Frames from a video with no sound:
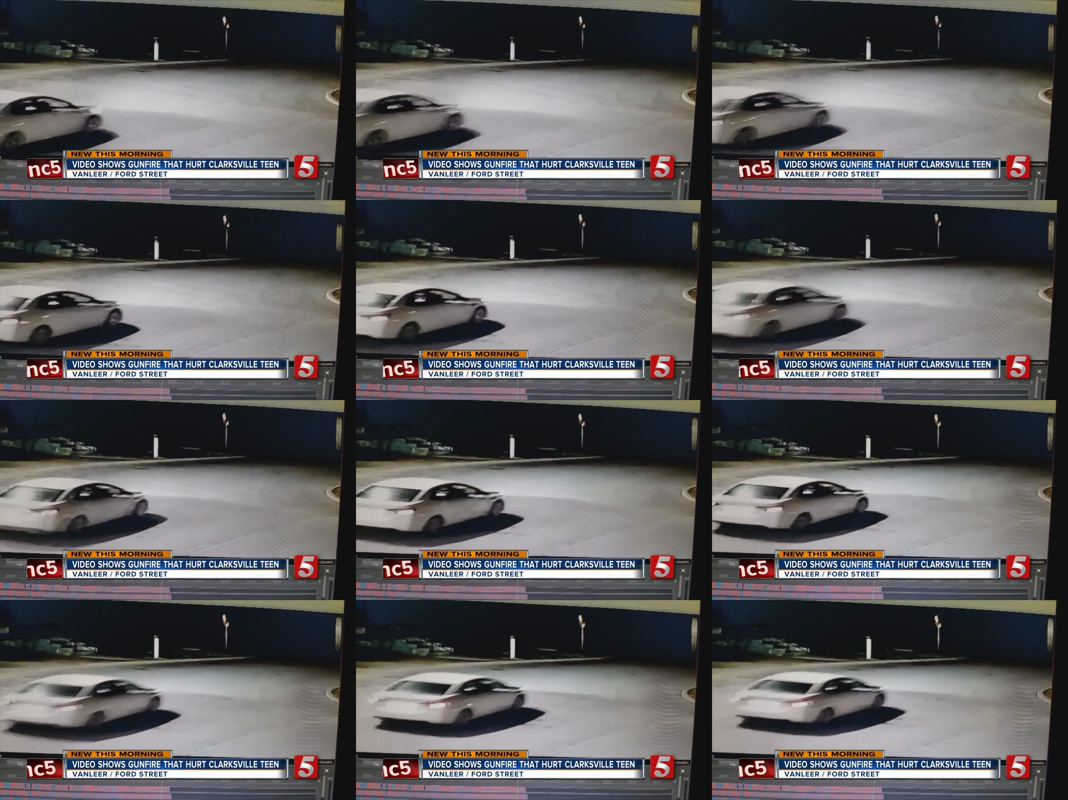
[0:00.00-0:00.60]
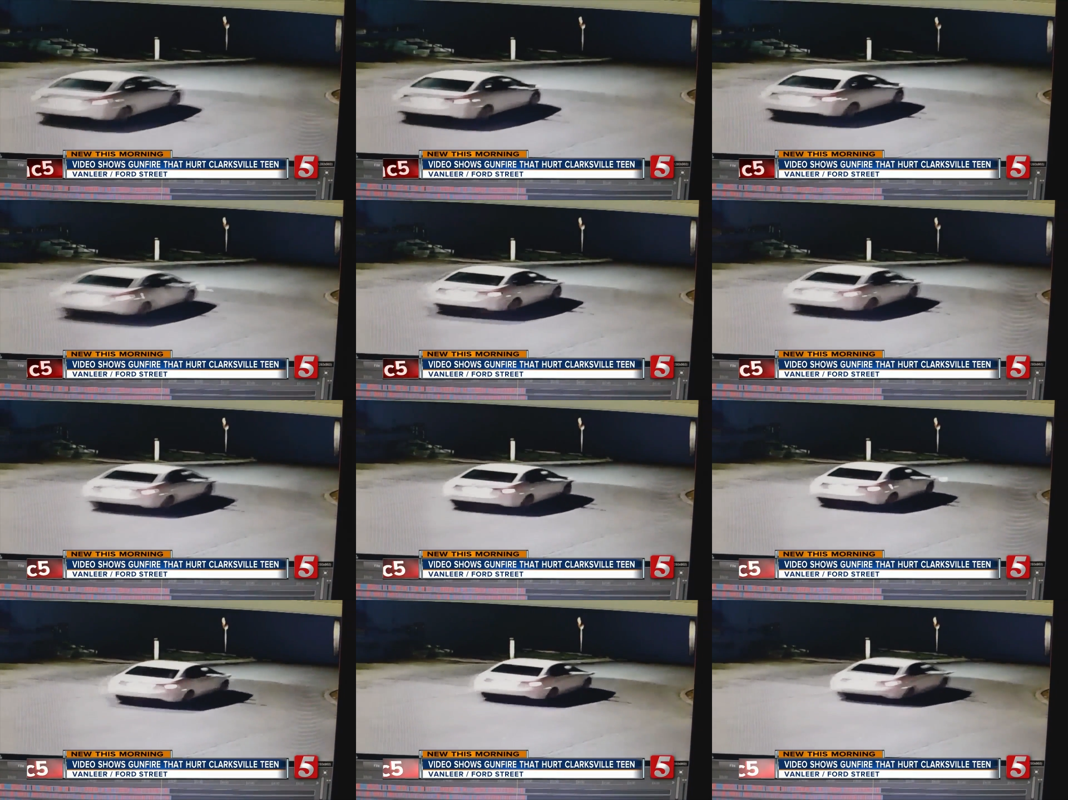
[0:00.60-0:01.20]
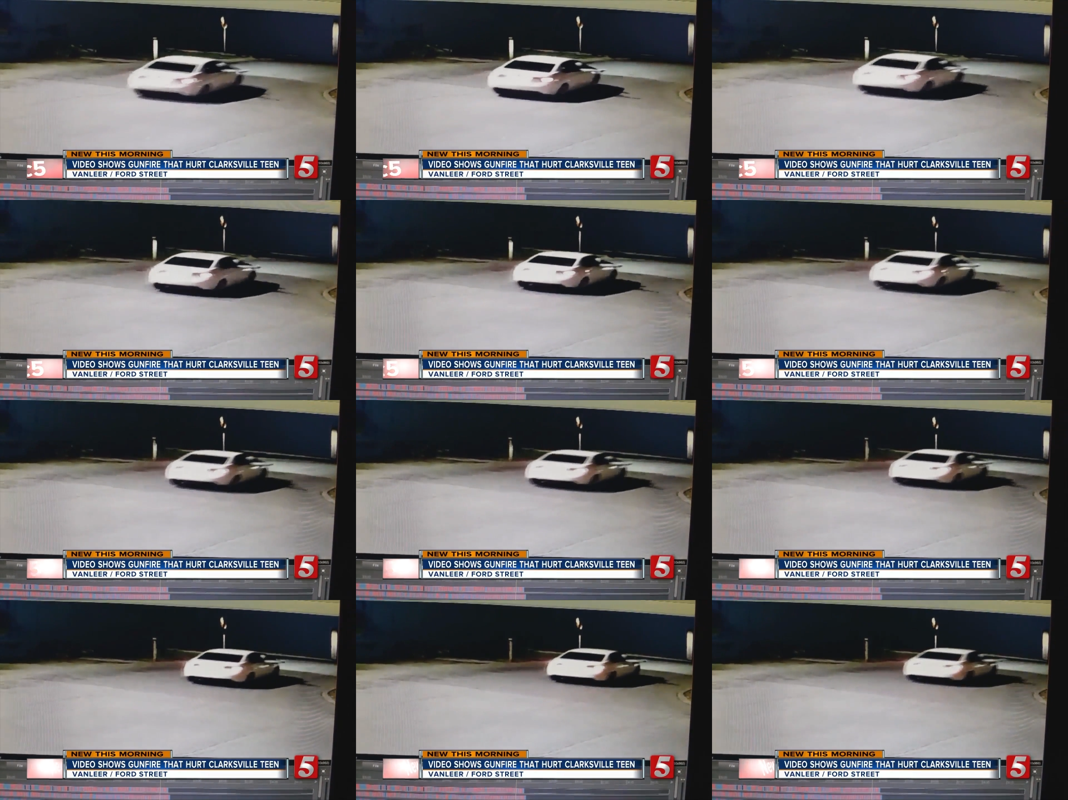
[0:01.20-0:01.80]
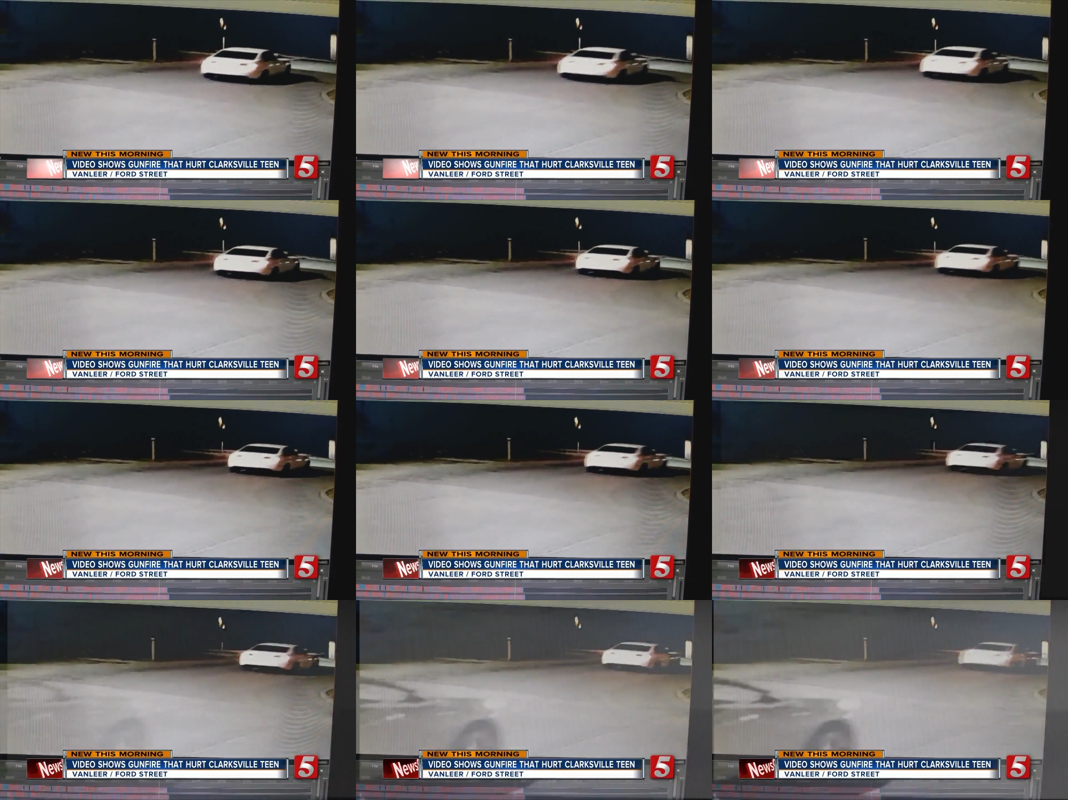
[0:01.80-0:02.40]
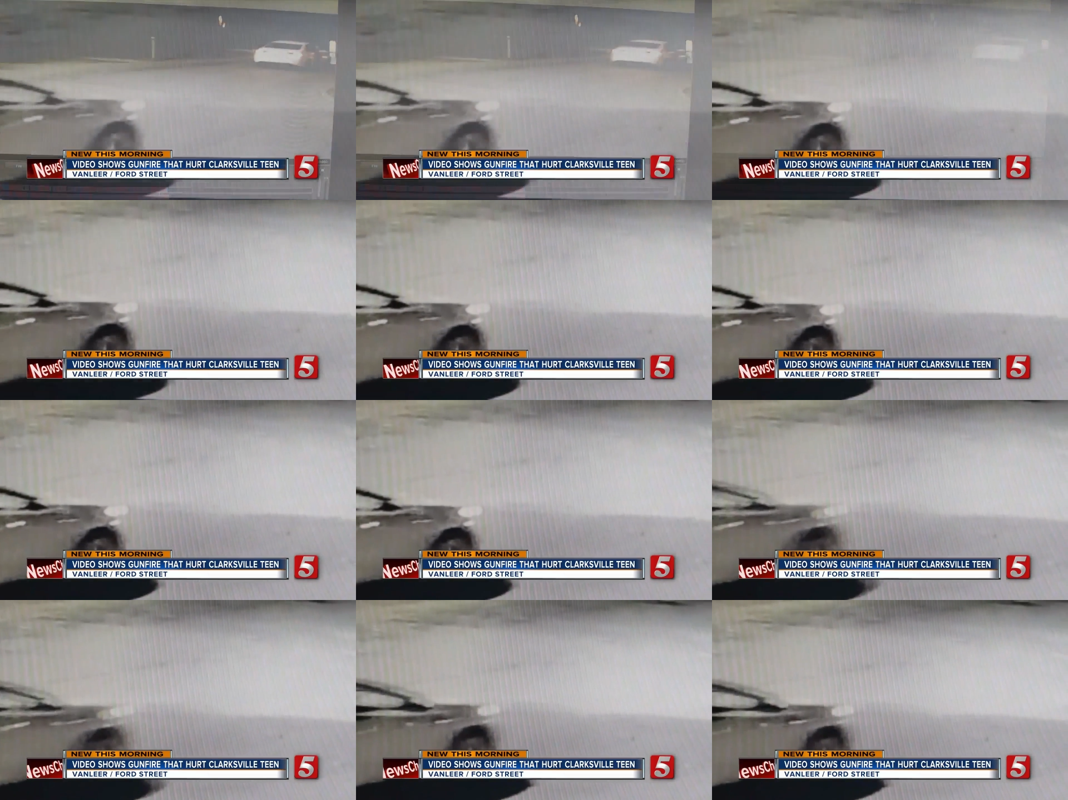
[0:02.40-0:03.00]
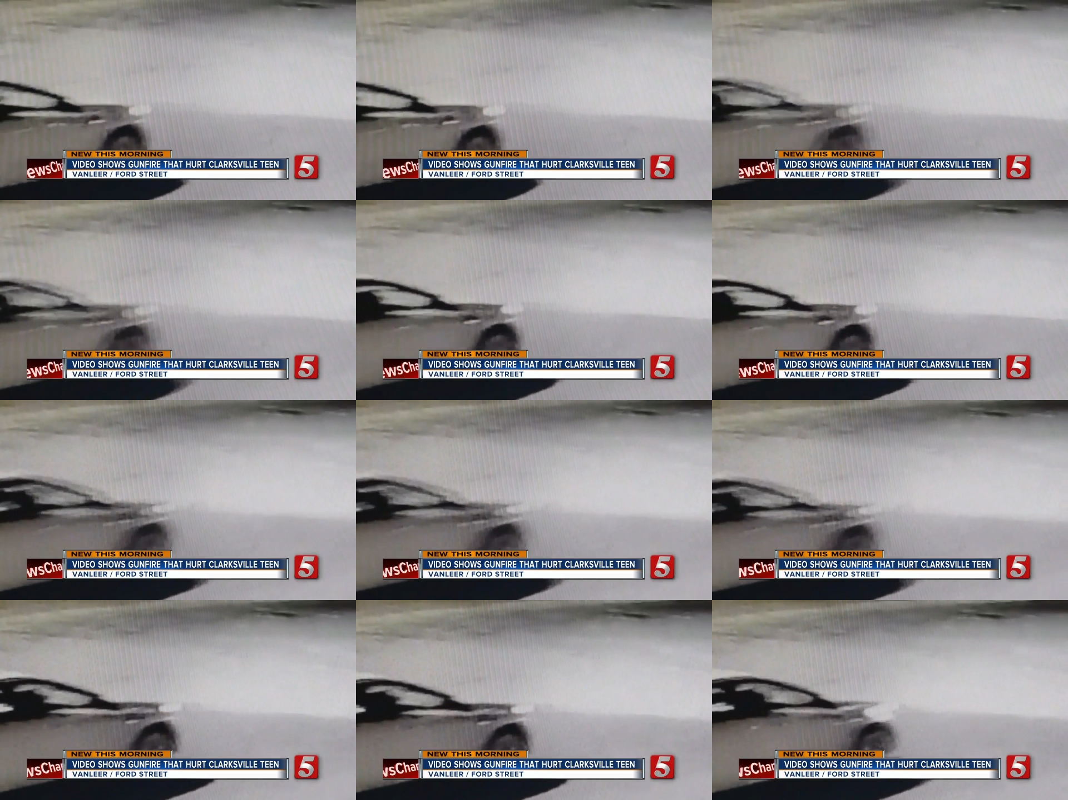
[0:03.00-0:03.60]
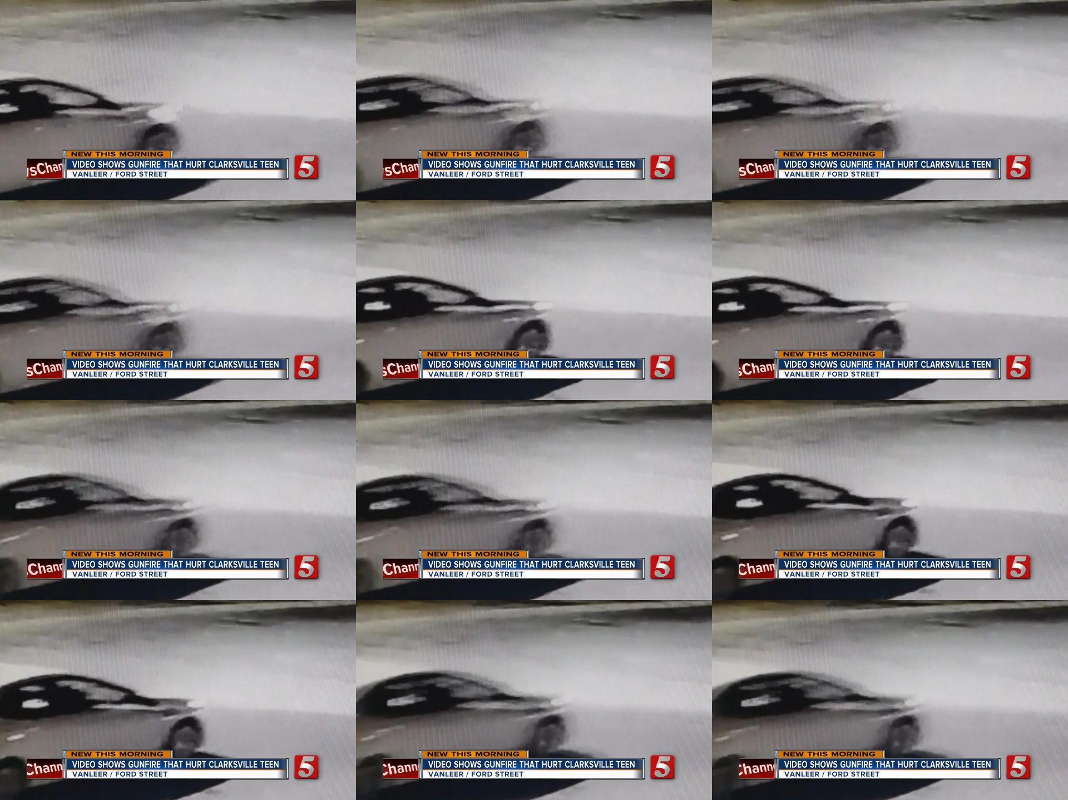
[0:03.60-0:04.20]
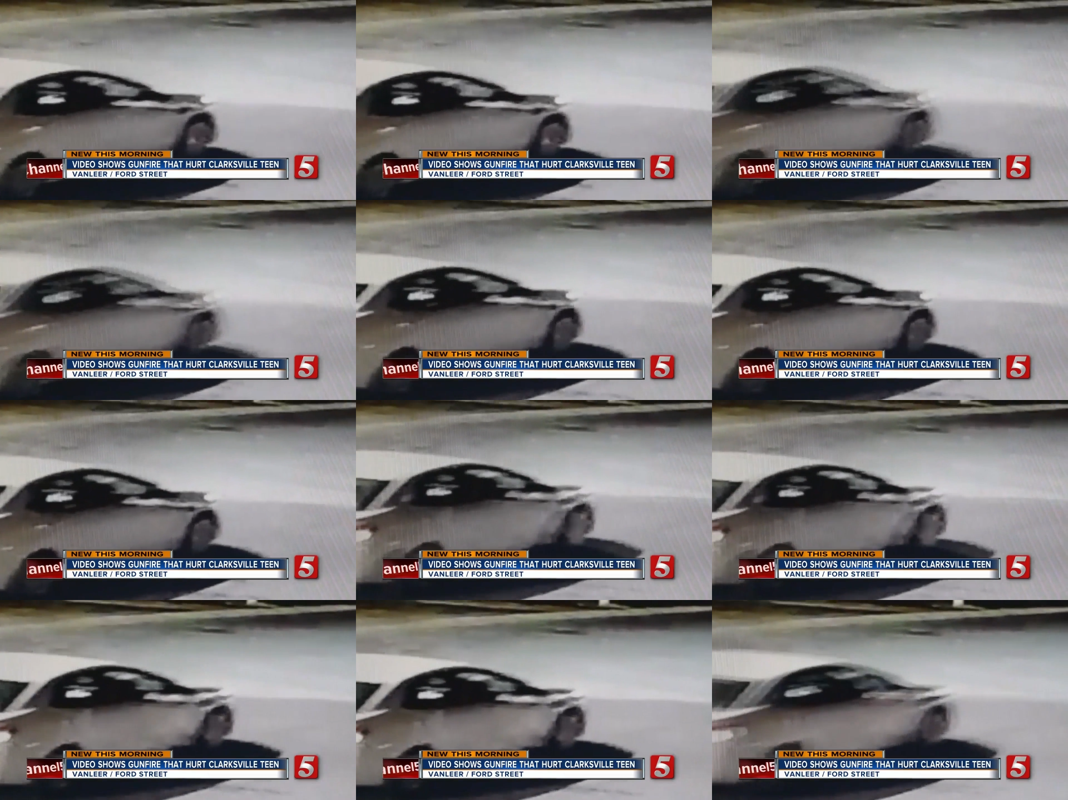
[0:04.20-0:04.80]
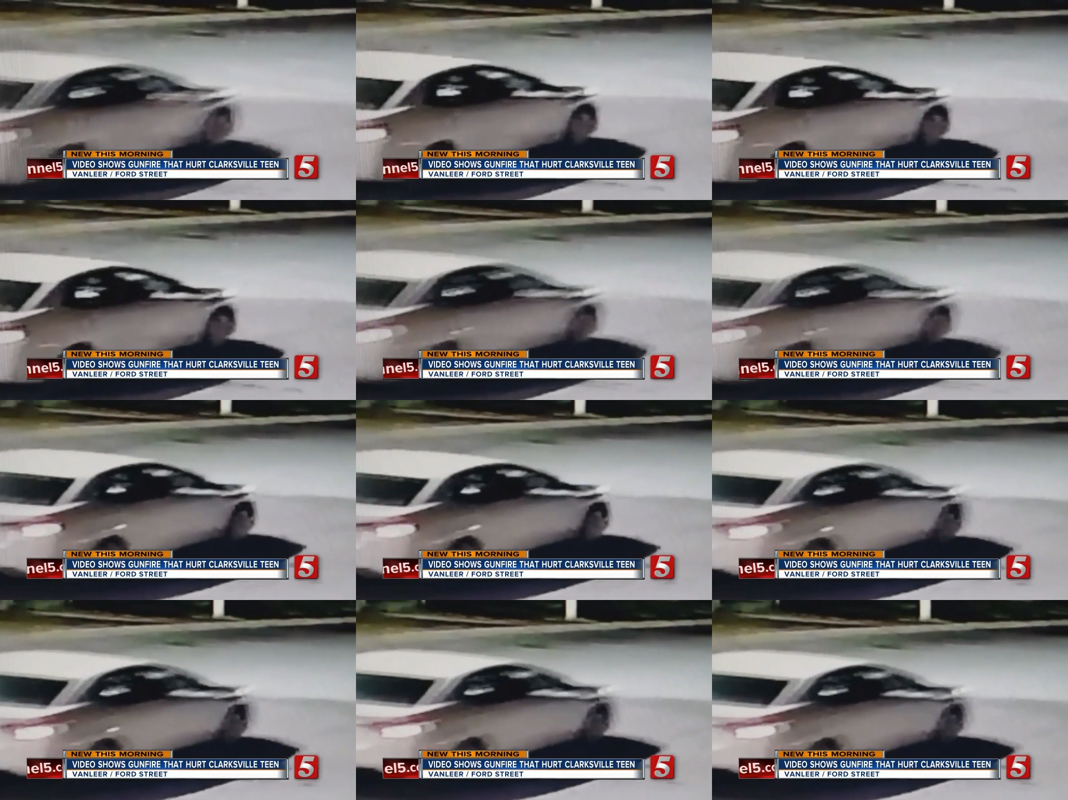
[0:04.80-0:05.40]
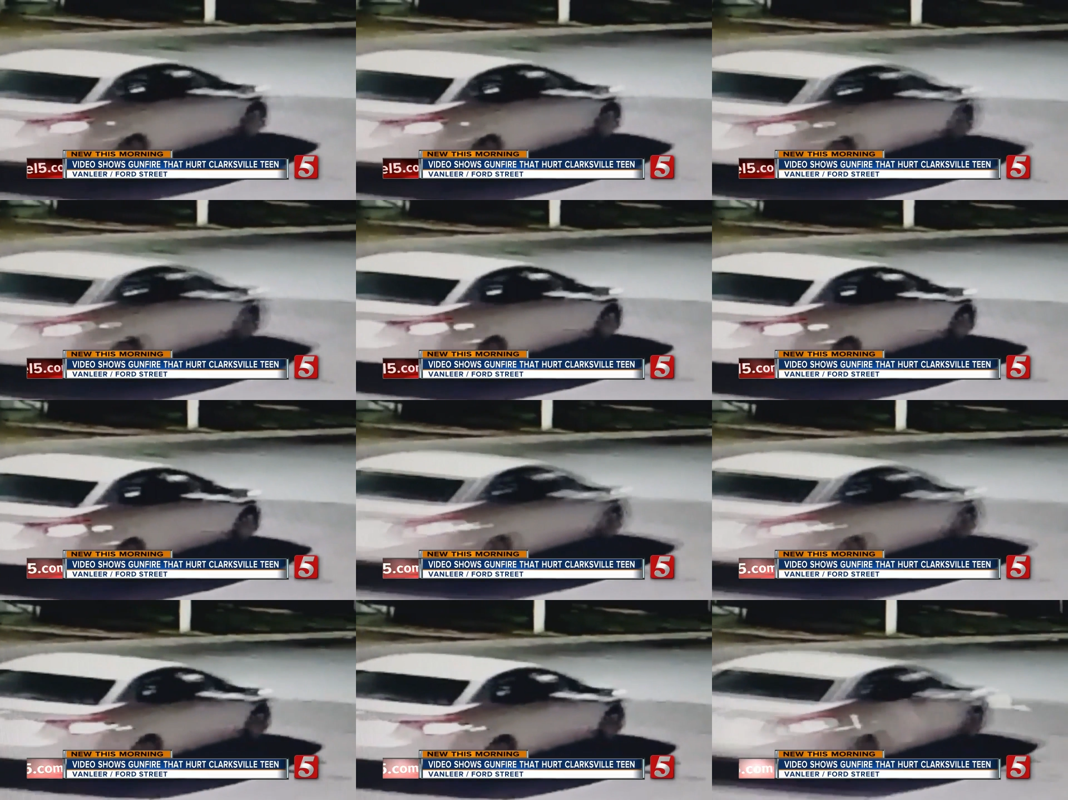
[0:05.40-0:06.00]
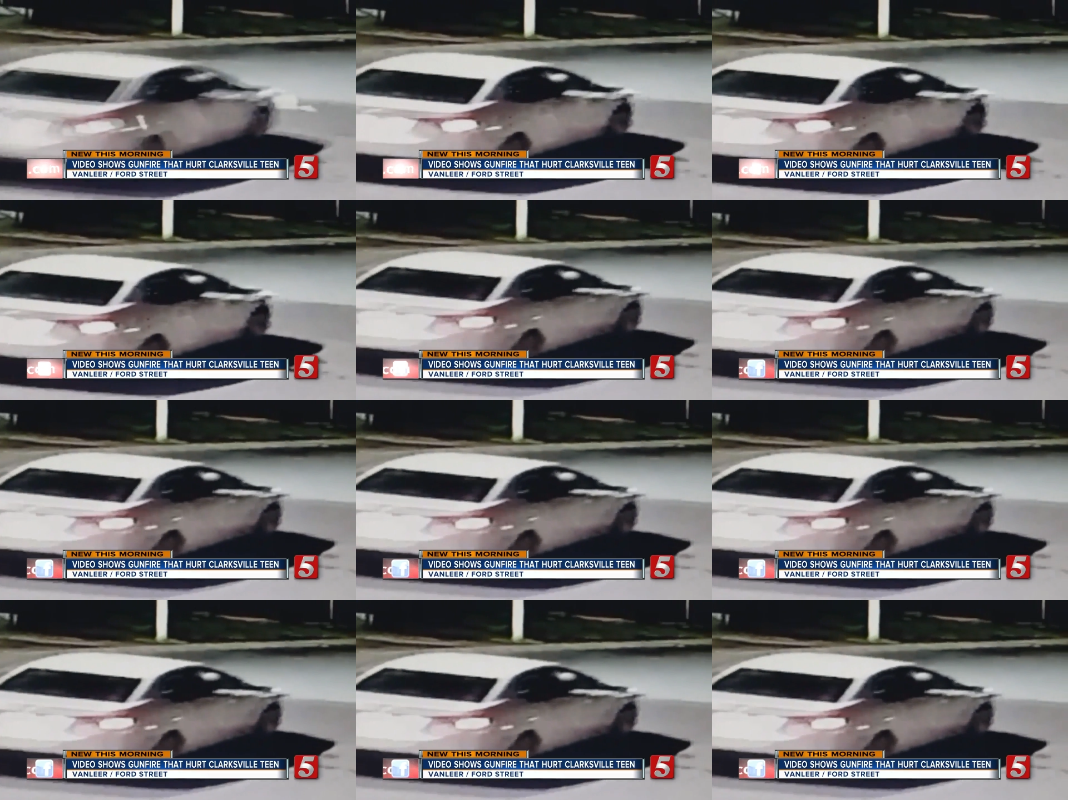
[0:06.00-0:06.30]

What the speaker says: Nobody's mouth can be seen.